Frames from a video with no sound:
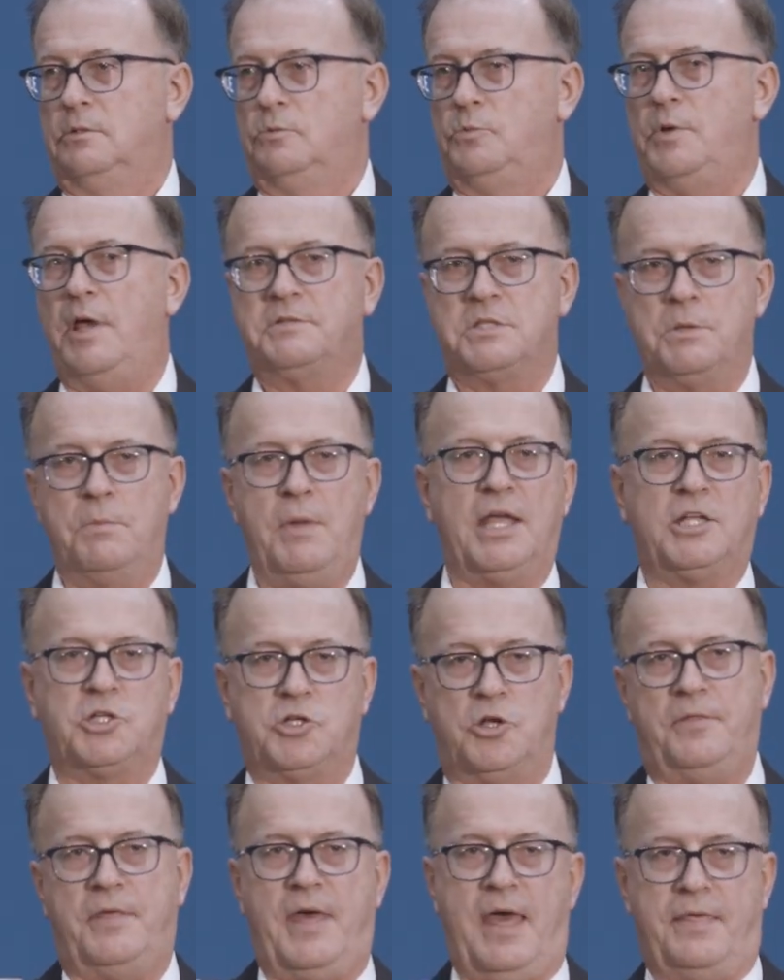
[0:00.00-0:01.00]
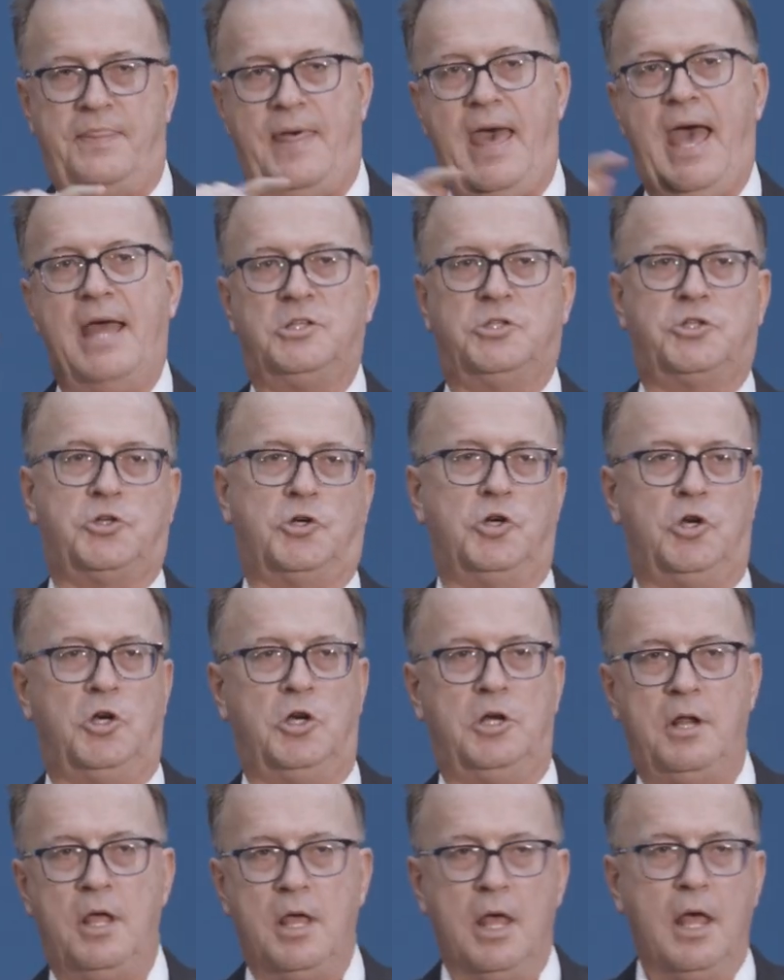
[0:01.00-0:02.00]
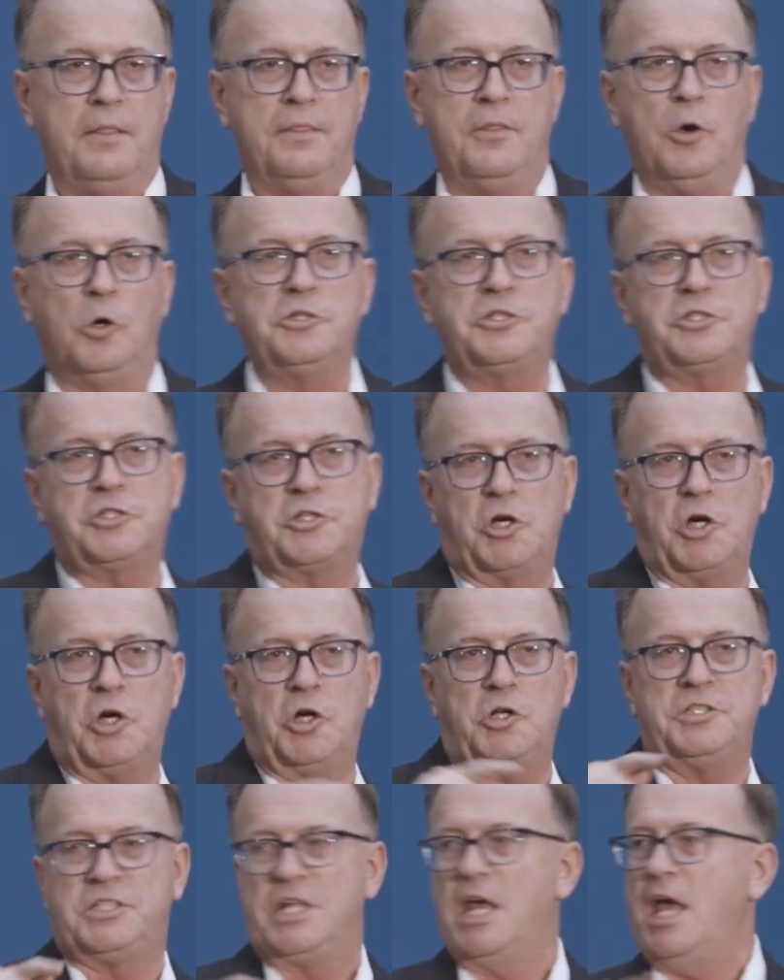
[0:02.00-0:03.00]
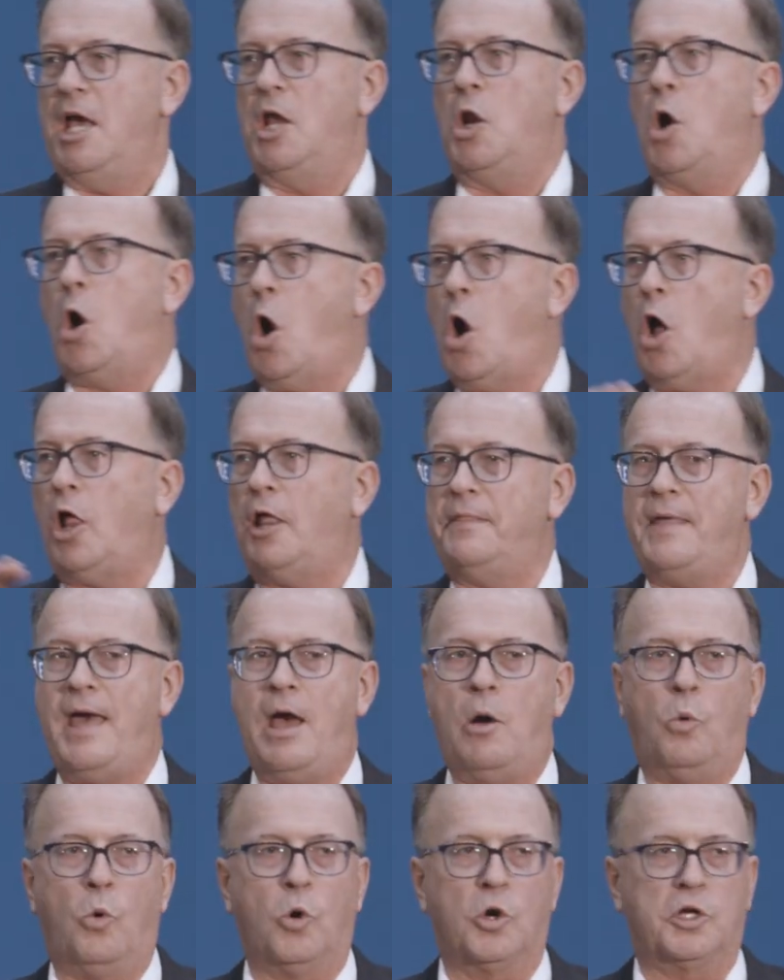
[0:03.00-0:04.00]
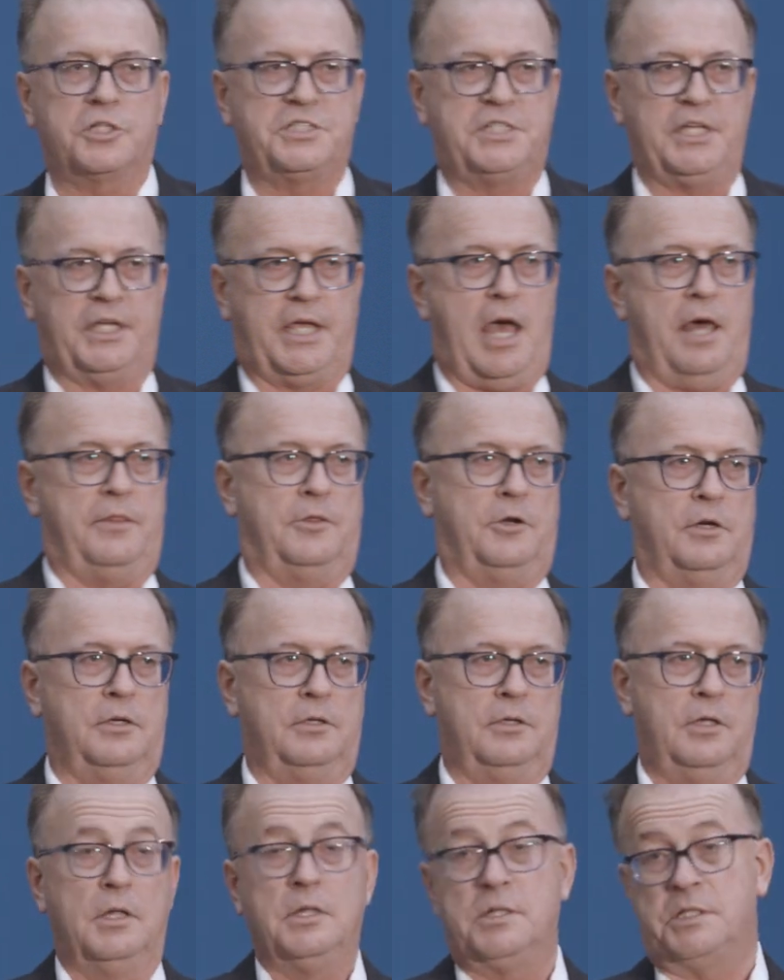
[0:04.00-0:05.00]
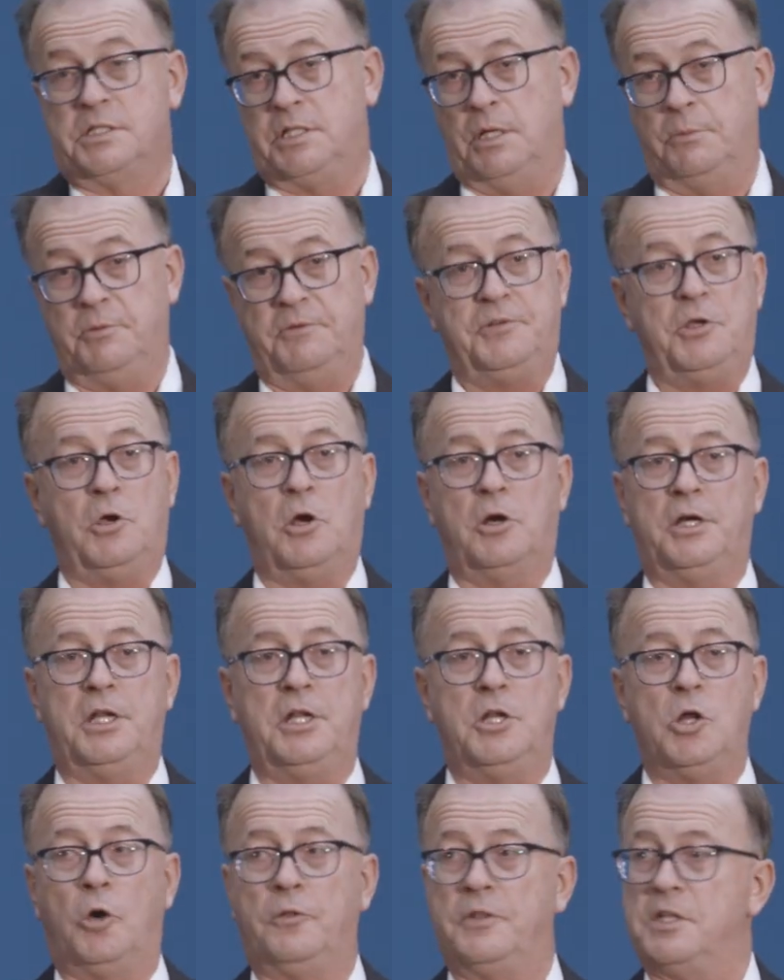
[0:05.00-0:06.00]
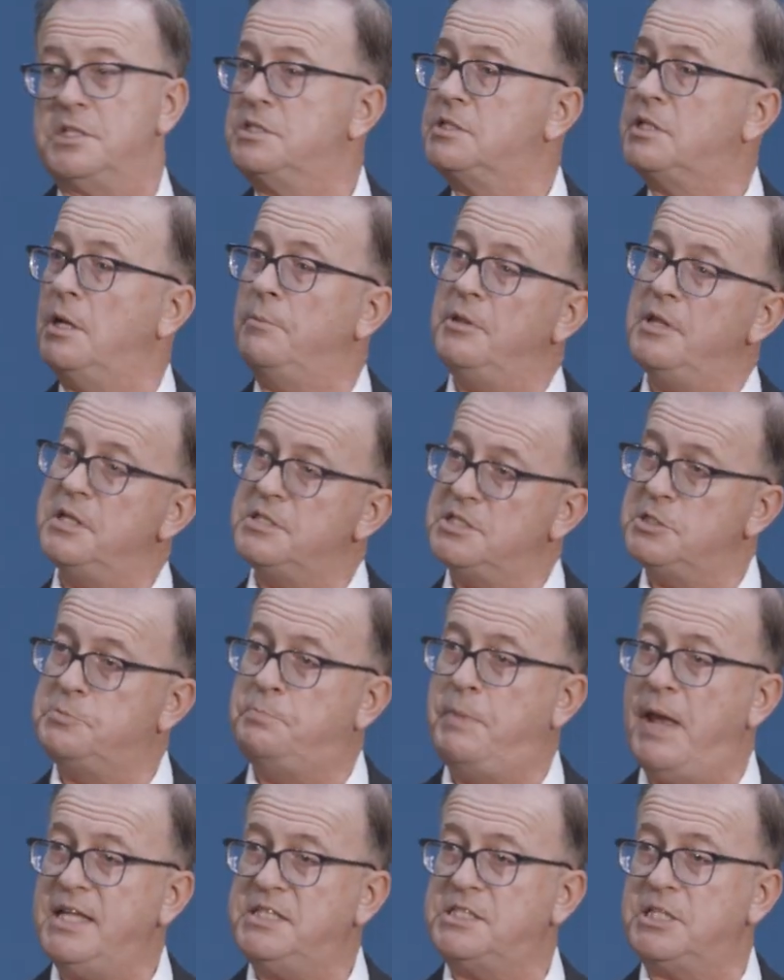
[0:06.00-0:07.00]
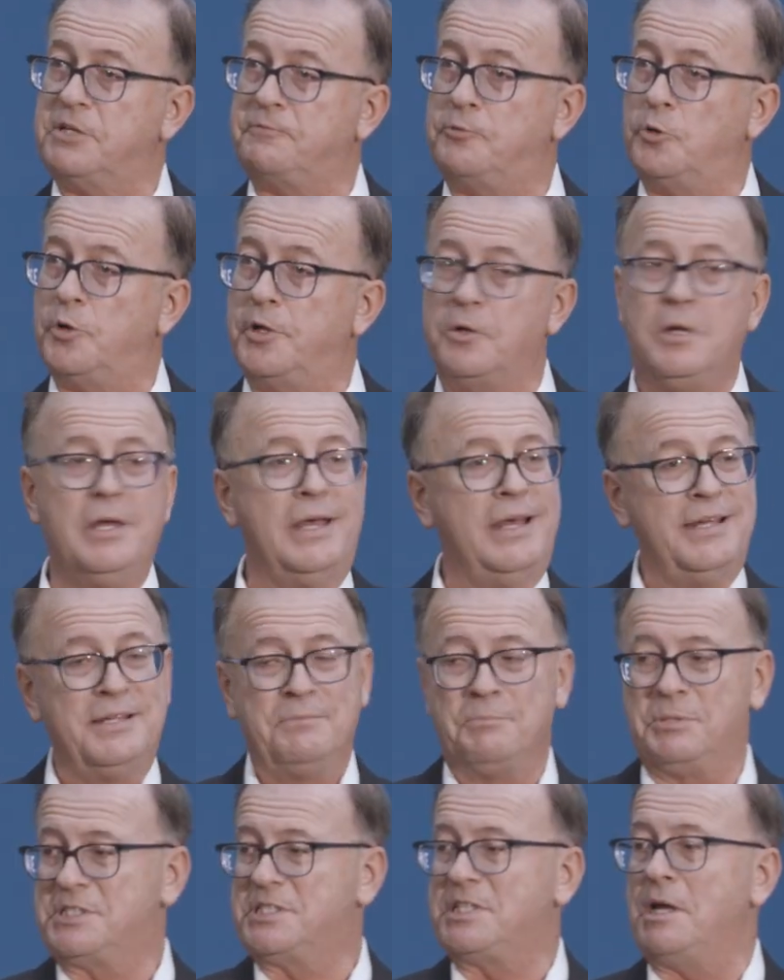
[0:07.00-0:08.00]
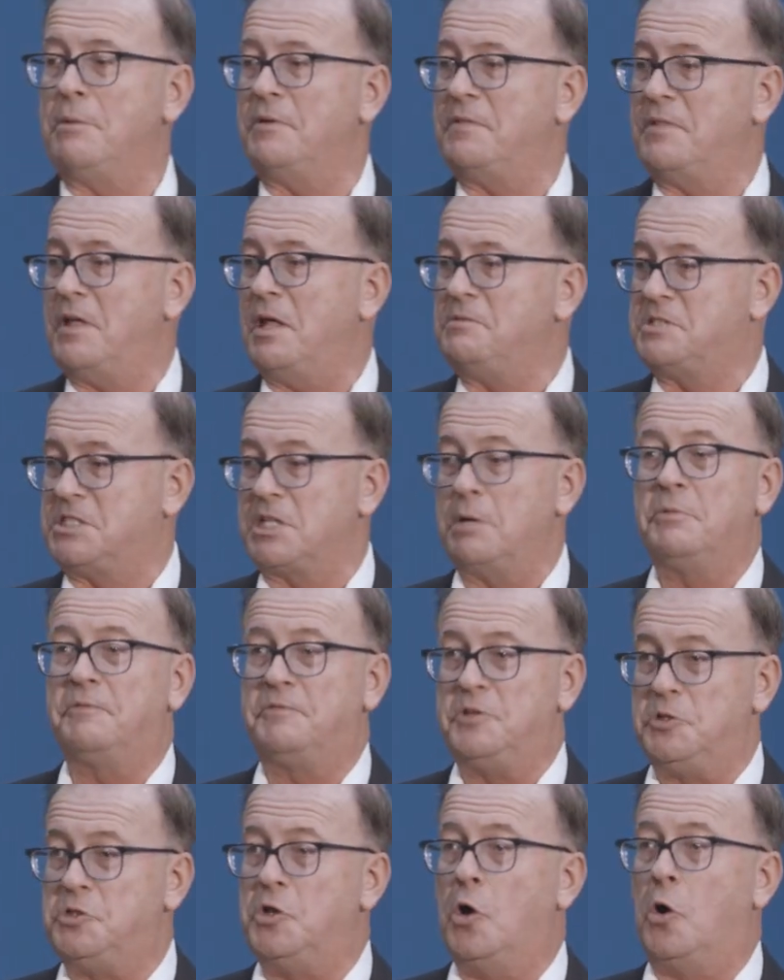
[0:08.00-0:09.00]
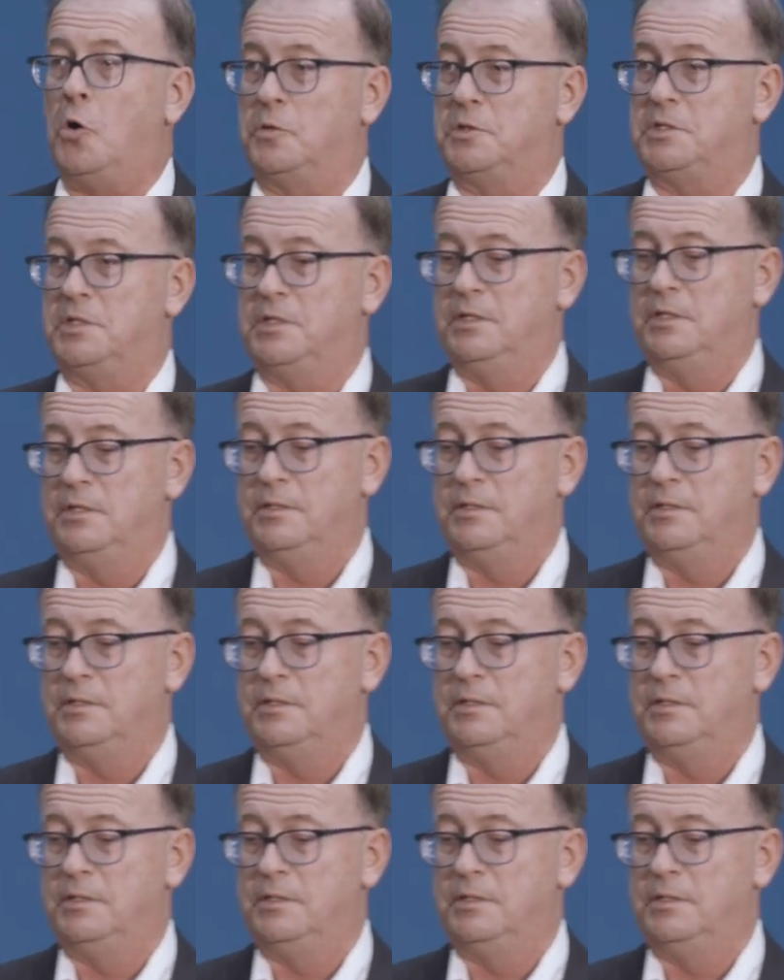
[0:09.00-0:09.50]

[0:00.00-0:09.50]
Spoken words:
We have to make sure that those turns, and all of that works together. Some of you already know this. Some of this is basic for you, but some of you don't.